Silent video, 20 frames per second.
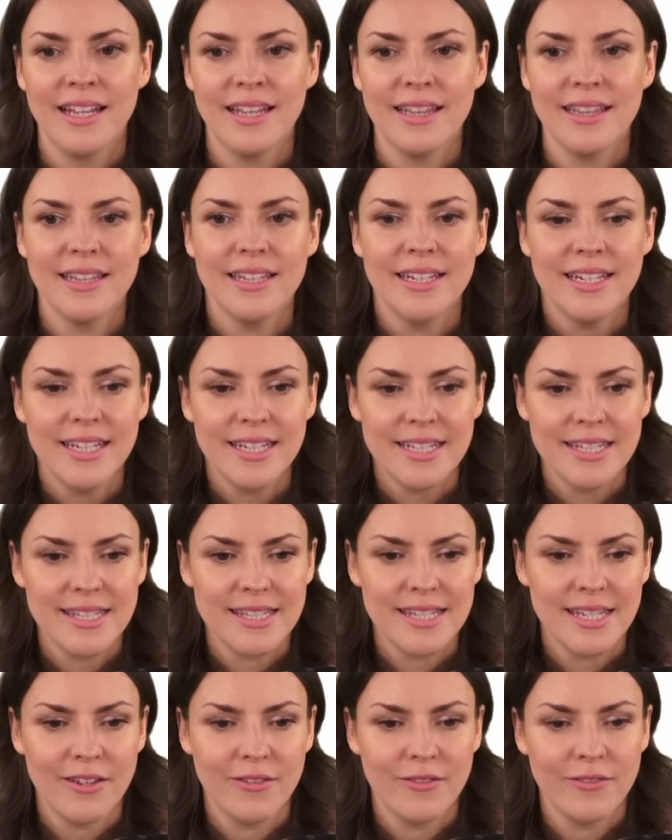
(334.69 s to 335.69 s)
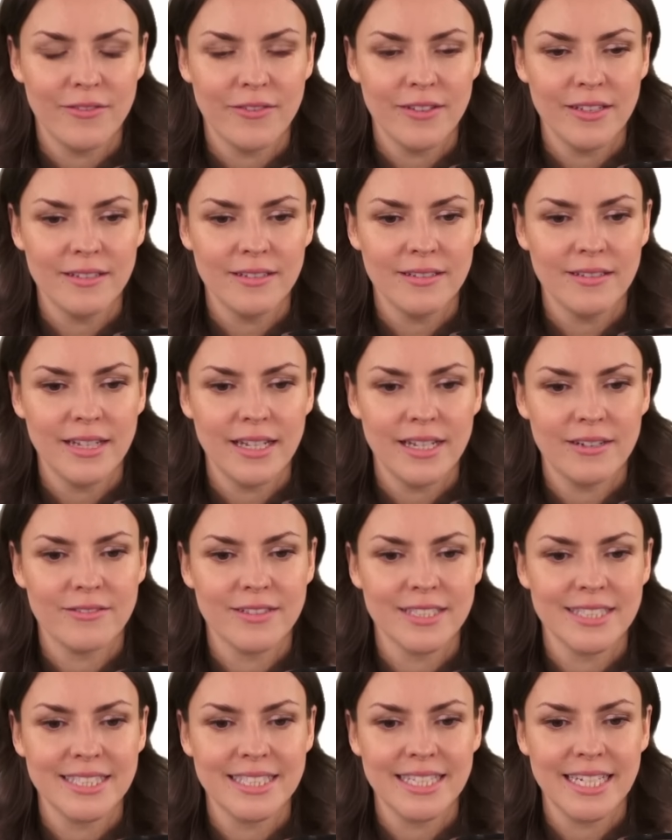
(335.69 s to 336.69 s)
Let's fill
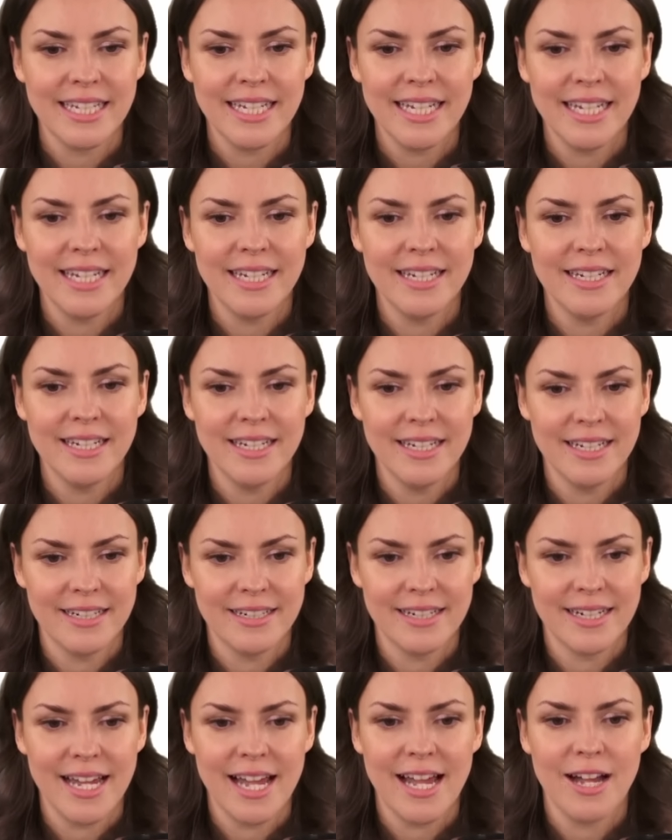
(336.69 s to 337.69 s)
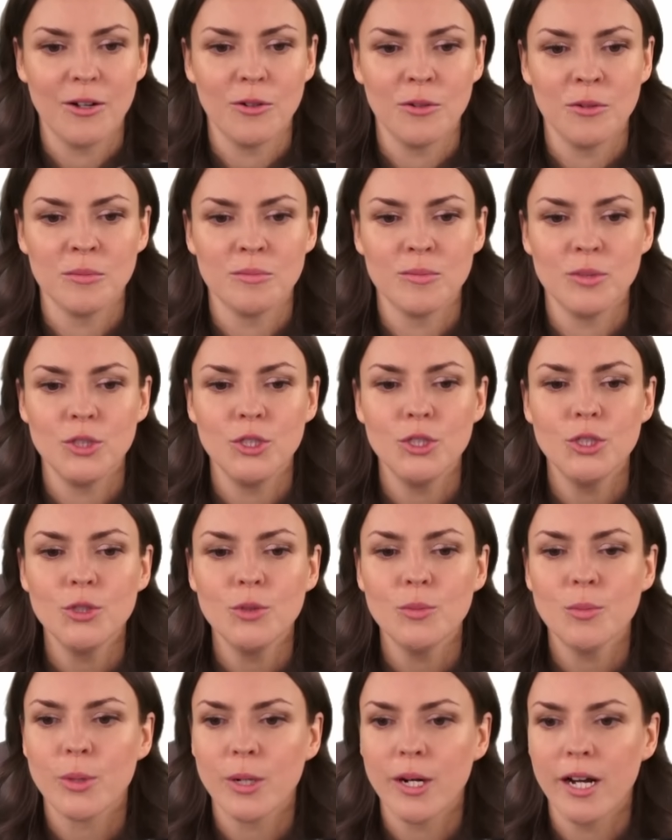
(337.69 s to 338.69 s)
everything in here now.
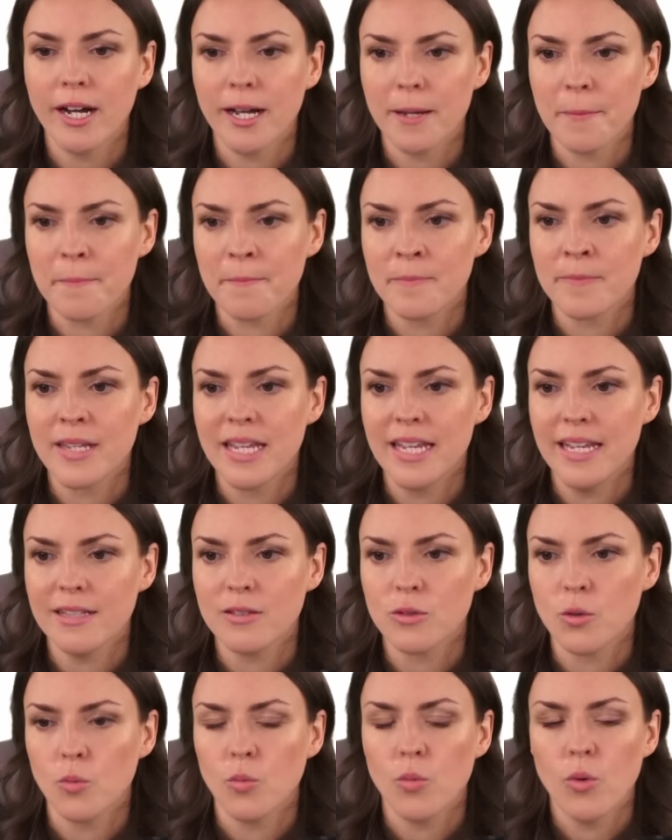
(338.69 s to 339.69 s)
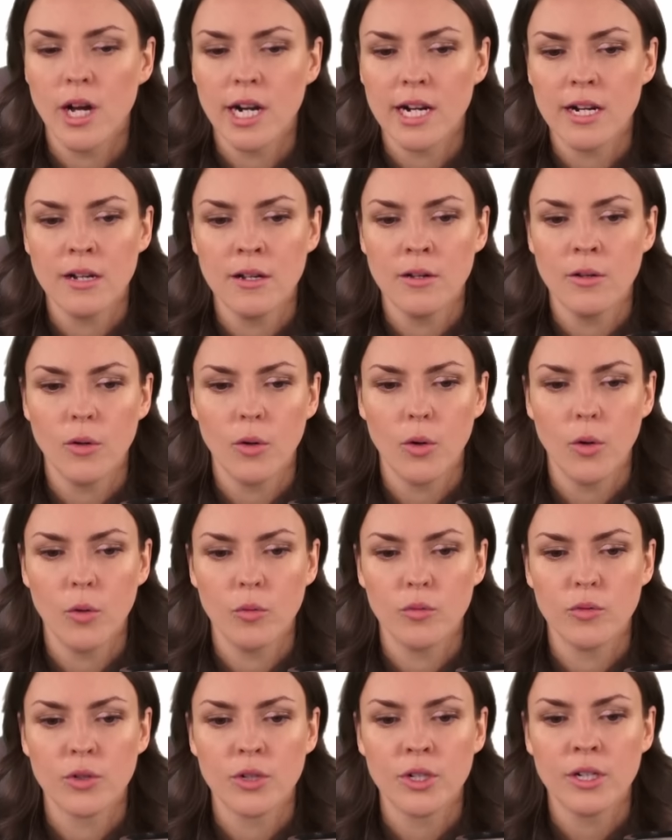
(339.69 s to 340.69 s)
U prime is one
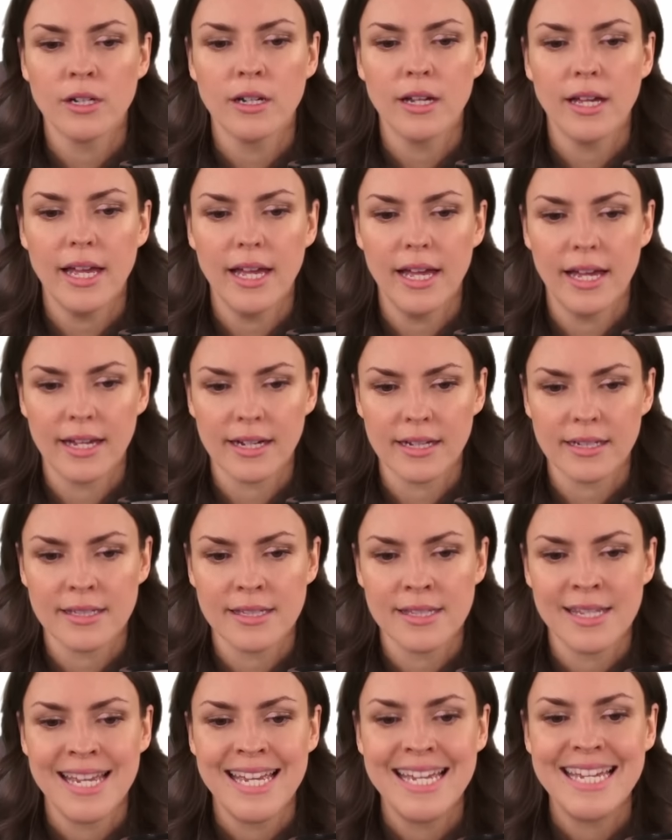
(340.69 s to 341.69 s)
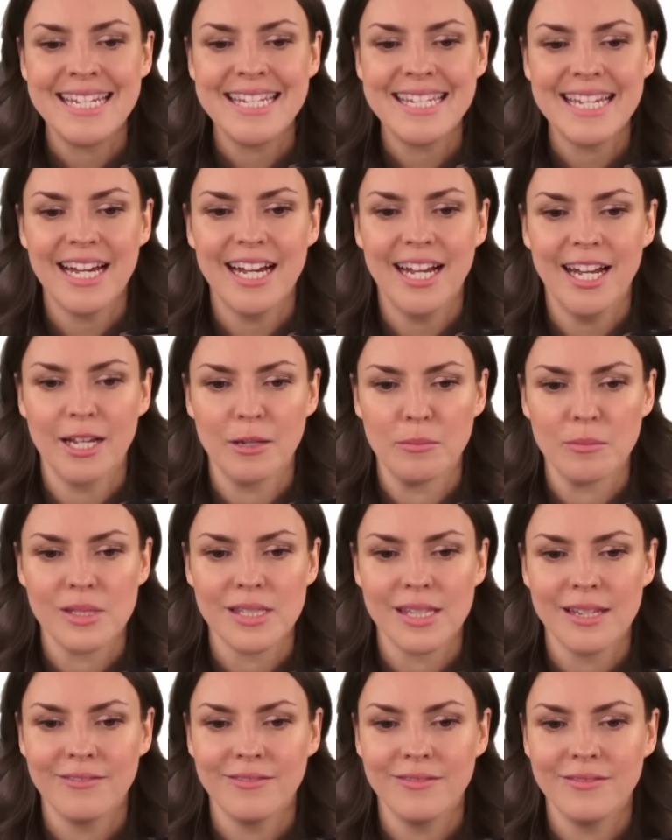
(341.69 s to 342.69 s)
over x
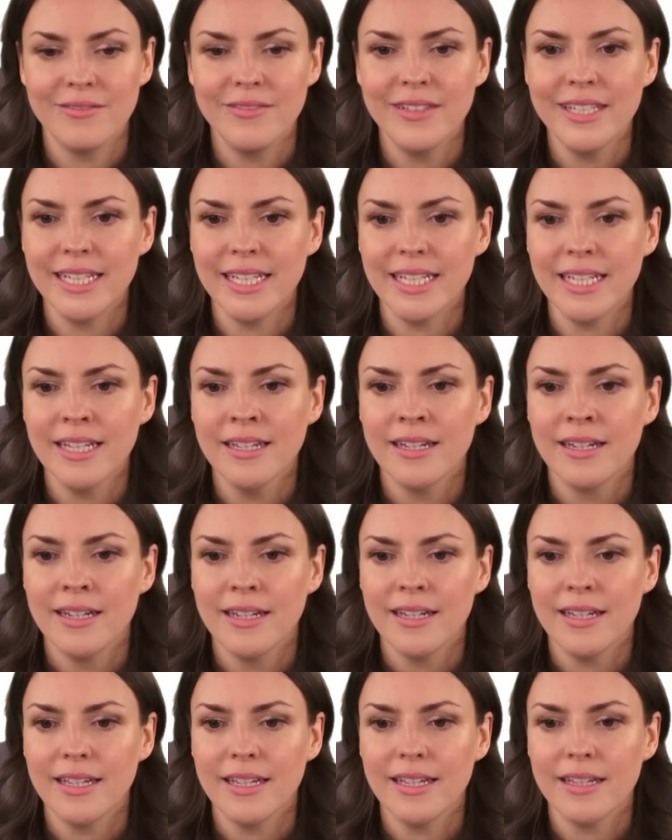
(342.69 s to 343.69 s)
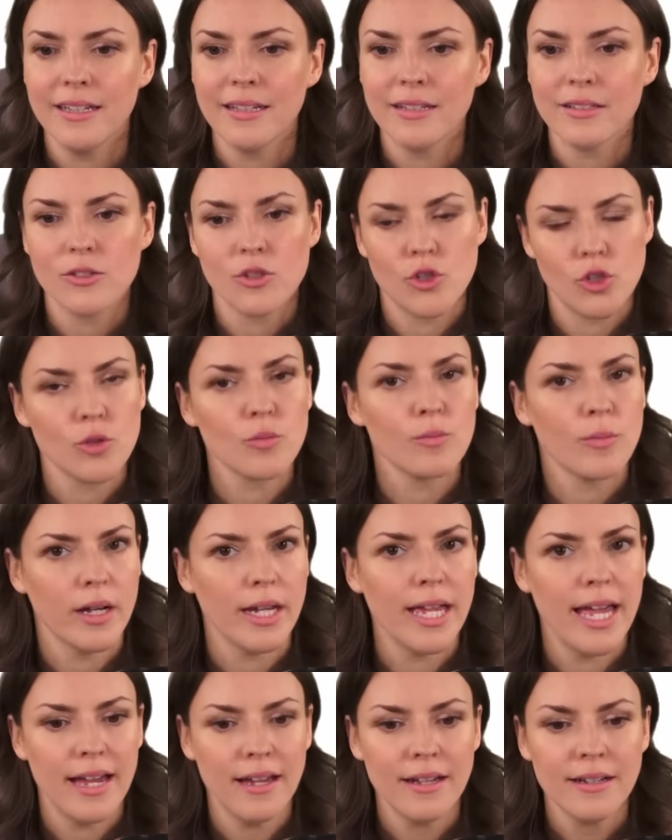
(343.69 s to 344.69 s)
times v is just
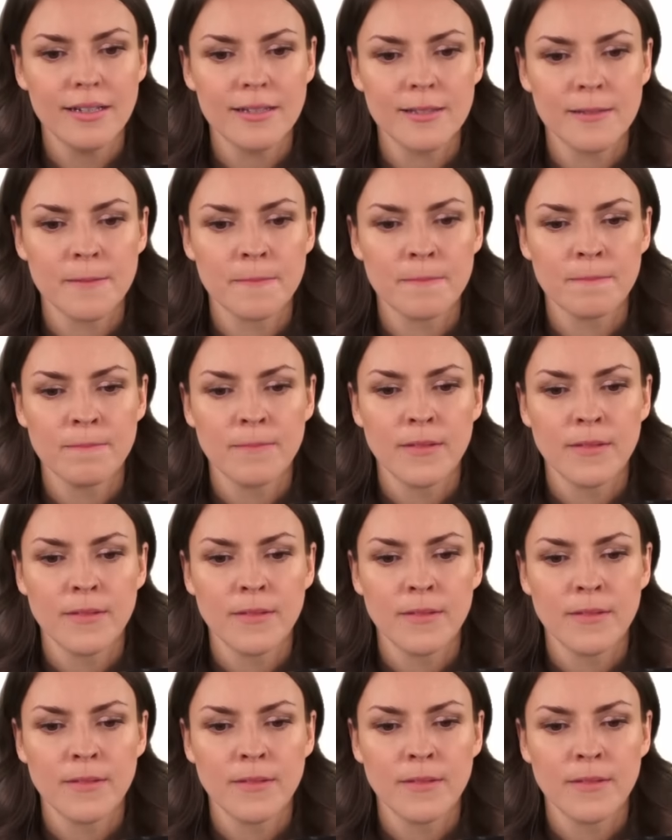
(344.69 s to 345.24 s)
my x,